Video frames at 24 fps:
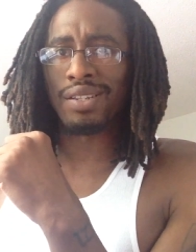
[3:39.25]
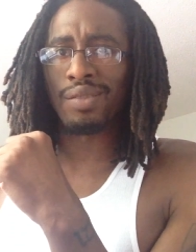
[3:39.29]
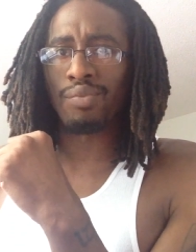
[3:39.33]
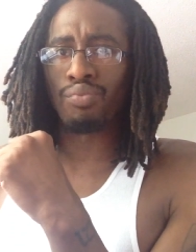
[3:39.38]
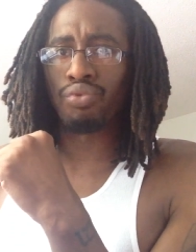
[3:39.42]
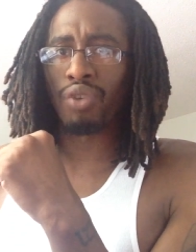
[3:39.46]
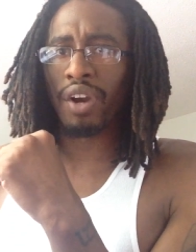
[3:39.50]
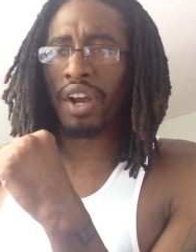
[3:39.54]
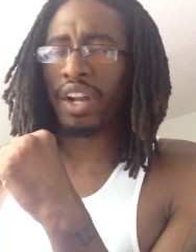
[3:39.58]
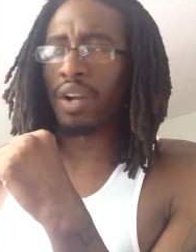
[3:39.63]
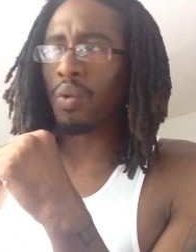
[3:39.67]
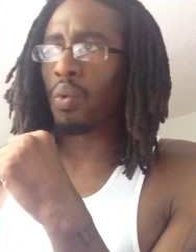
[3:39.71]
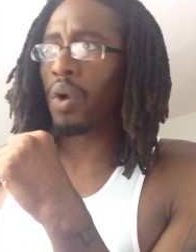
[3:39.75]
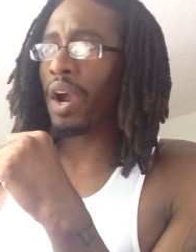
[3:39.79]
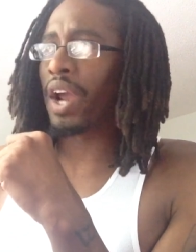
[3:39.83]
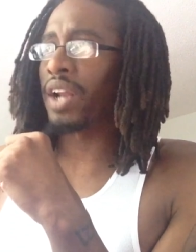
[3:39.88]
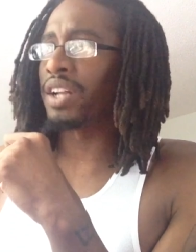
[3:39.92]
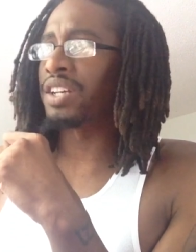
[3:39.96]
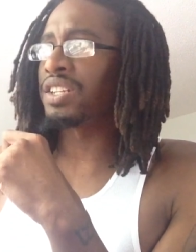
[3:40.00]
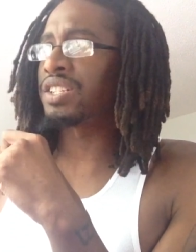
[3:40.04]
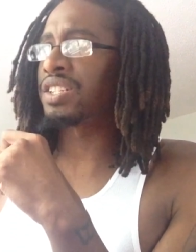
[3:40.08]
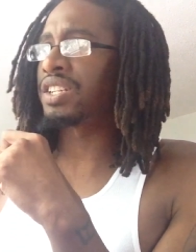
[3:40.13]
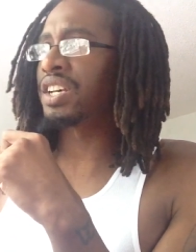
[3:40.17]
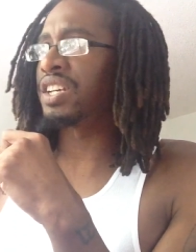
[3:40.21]
and brand
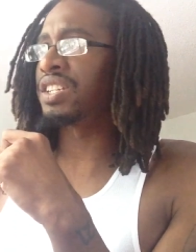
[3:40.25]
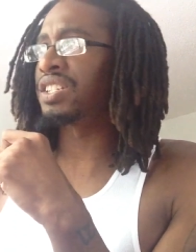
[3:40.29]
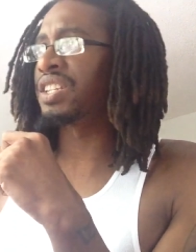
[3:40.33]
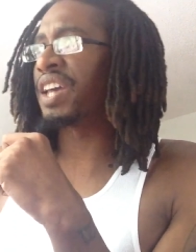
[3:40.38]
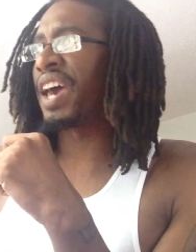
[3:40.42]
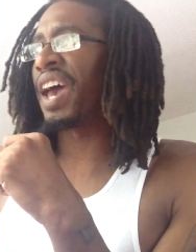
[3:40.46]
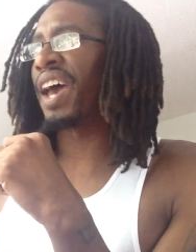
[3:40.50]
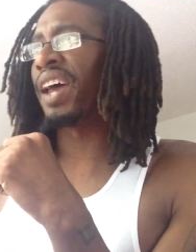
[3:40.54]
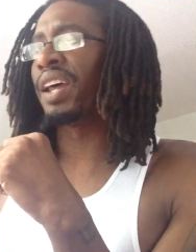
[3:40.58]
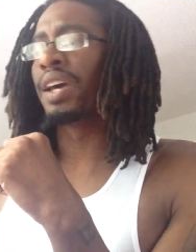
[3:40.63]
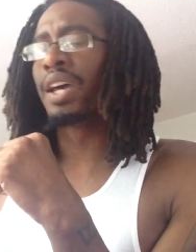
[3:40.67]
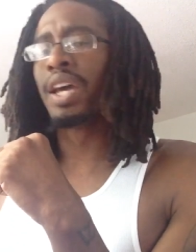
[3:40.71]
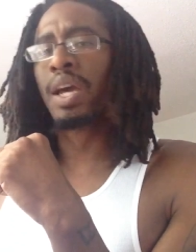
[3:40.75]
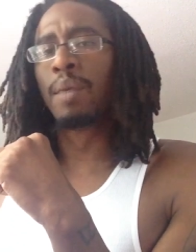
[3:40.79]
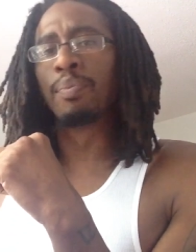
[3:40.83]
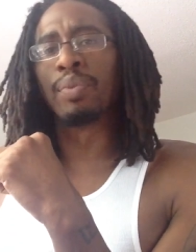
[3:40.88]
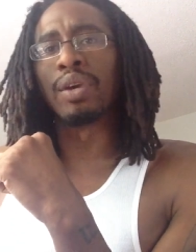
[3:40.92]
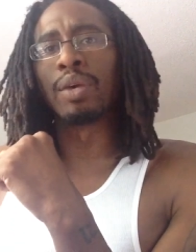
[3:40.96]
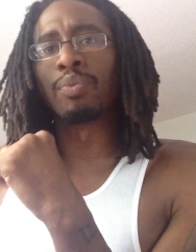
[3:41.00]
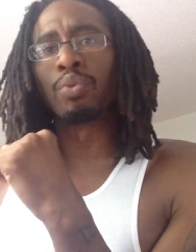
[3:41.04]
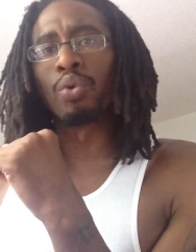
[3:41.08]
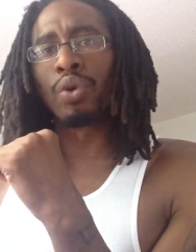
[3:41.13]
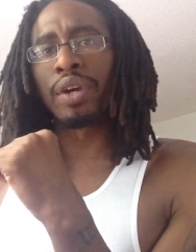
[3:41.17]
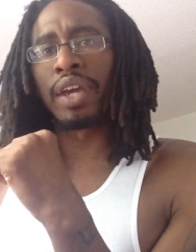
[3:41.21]
awareness says that
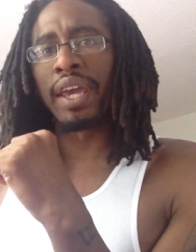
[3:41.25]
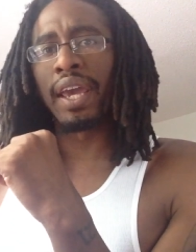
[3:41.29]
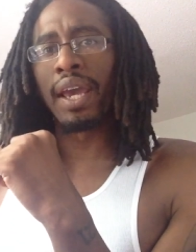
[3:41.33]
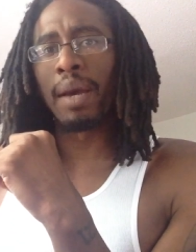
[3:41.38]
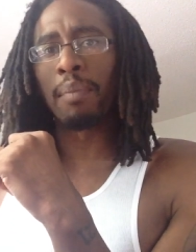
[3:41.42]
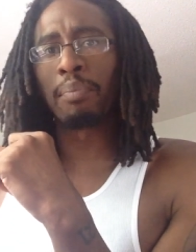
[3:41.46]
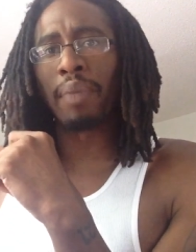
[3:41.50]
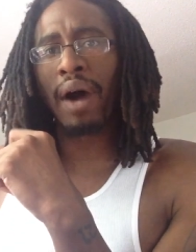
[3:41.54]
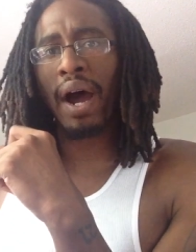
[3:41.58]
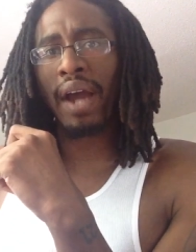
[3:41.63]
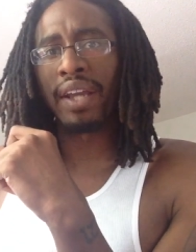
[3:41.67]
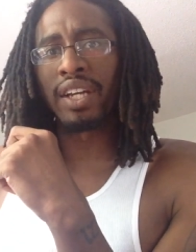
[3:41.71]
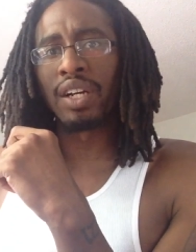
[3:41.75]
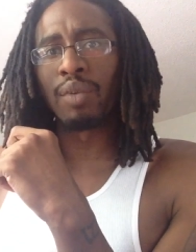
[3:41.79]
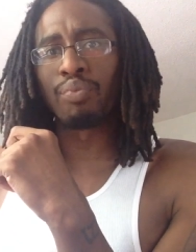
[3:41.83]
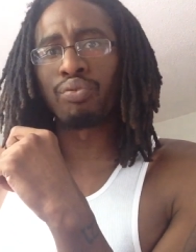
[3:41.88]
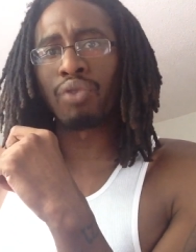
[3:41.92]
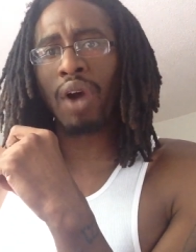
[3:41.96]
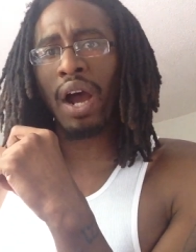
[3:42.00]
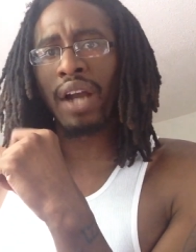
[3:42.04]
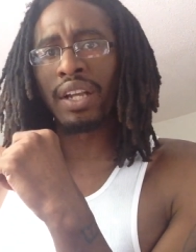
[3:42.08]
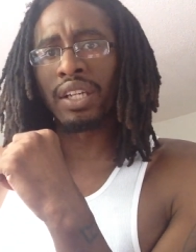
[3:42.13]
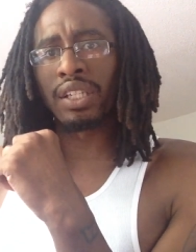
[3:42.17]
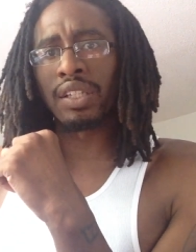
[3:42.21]
people can't buy your
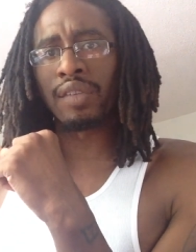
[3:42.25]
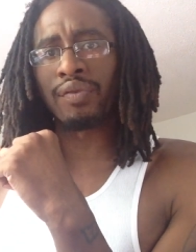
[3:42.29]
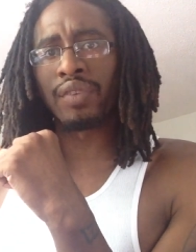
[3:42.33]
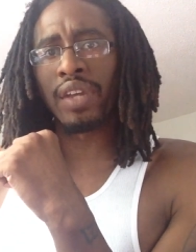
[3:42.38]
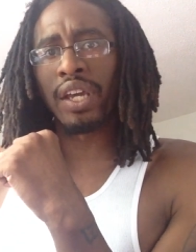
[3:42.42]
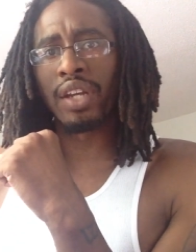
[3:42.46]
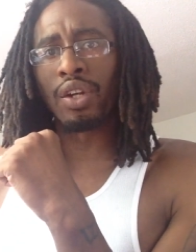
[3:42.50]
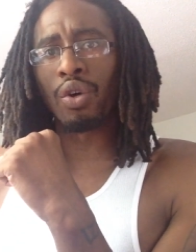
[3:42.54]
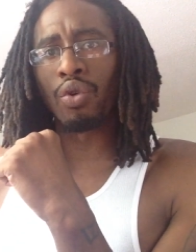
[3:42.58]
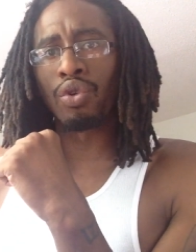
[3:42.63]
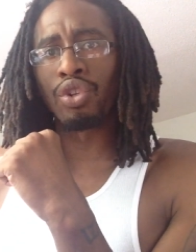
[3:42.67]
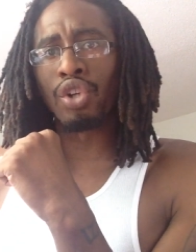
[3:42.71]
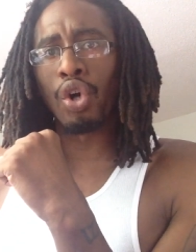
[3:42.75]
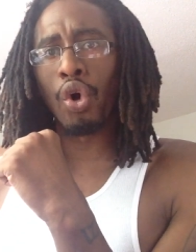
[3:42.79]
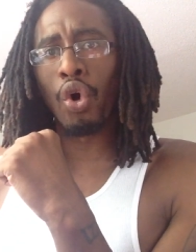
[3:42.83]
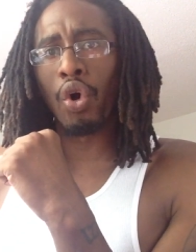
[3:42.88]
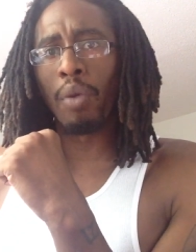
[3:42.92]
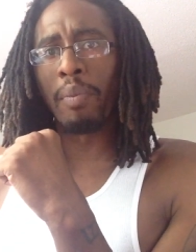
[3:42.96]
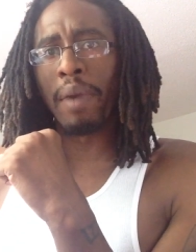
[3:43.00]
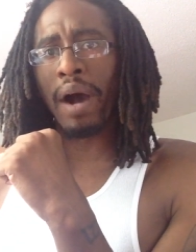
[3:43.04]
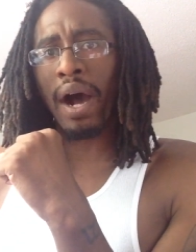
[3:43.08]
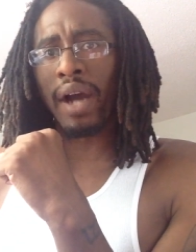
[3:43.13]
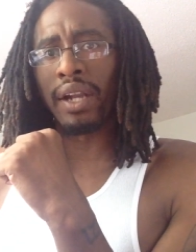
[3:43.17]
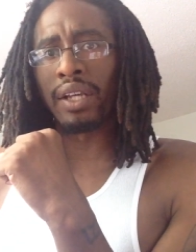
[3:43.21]
product if they don't know
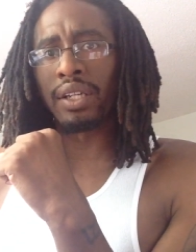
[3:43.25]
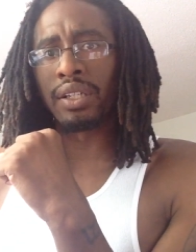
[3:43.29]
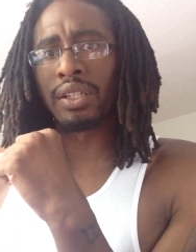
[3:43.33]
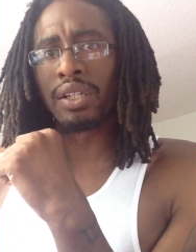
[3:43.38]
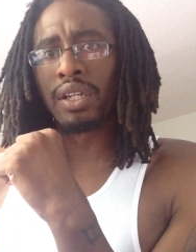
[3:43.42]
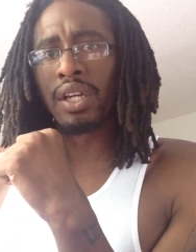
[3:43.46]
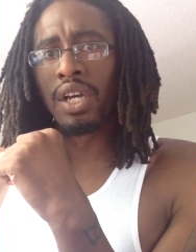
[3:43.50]
about it.